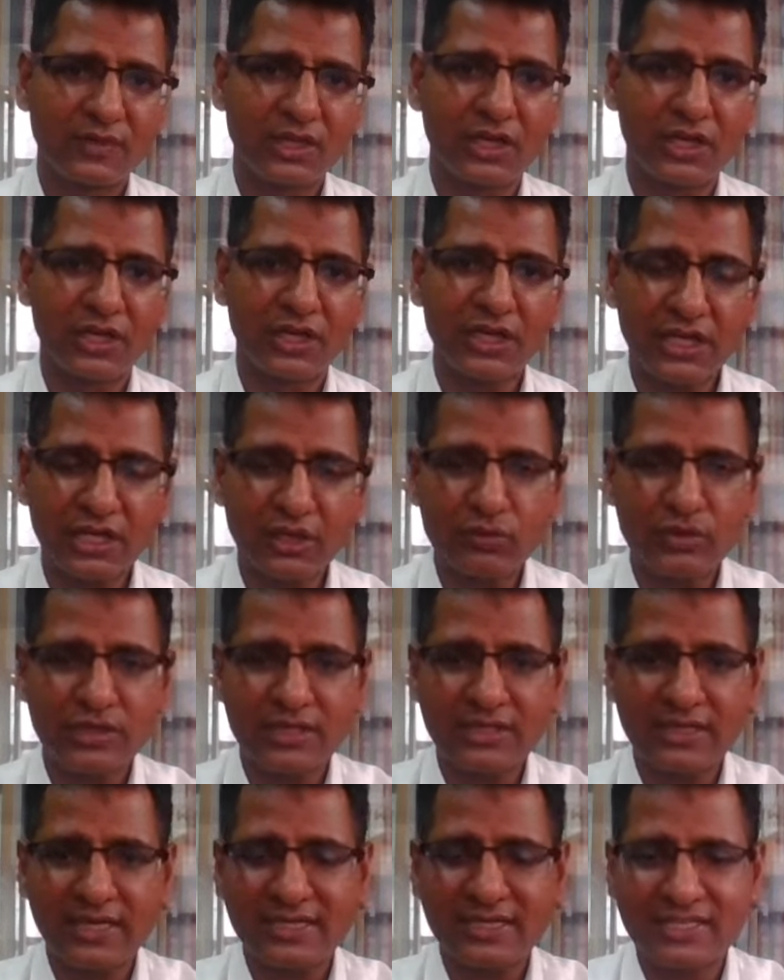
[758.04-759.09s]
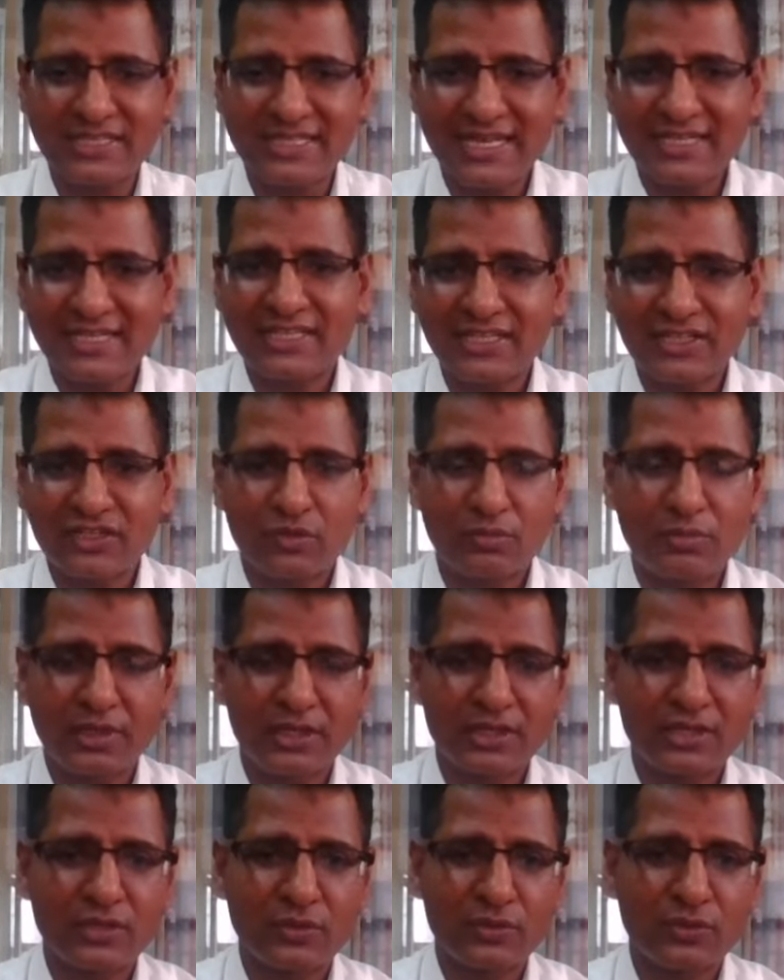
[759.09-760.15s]
Recruited and selected human
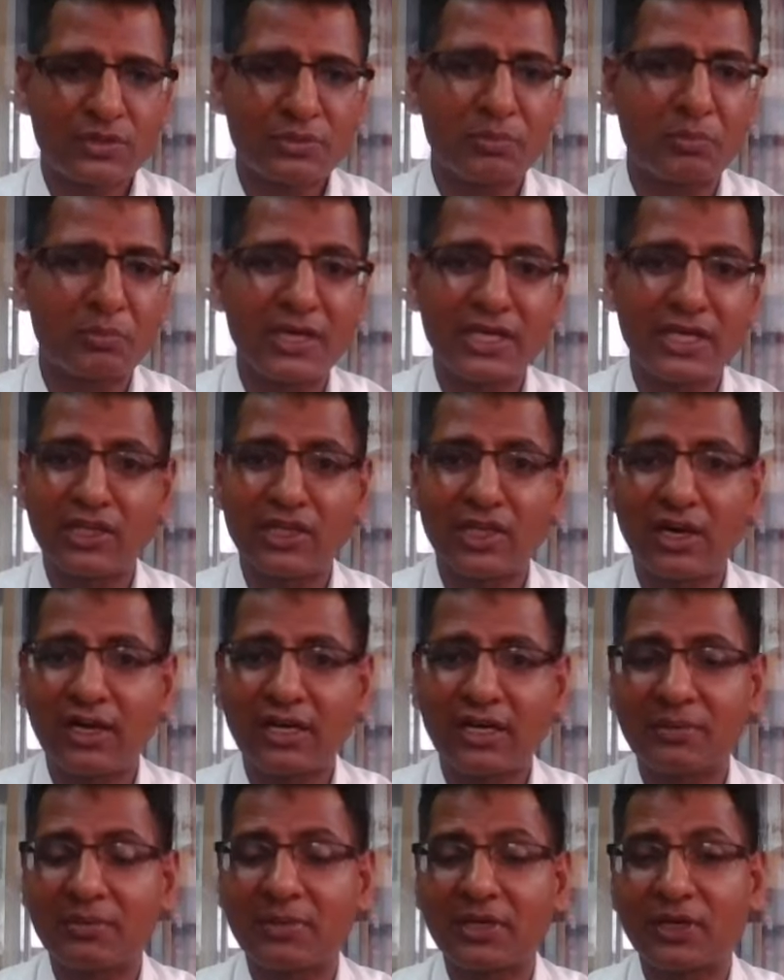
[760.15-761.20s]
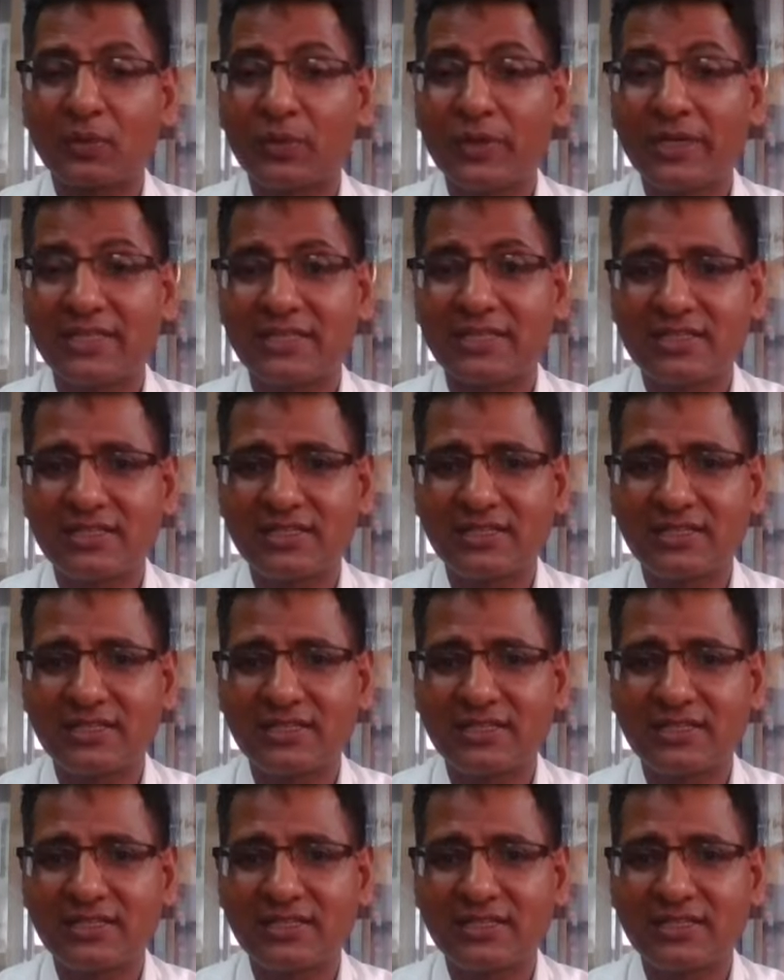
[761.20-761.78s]
resource may not be killed.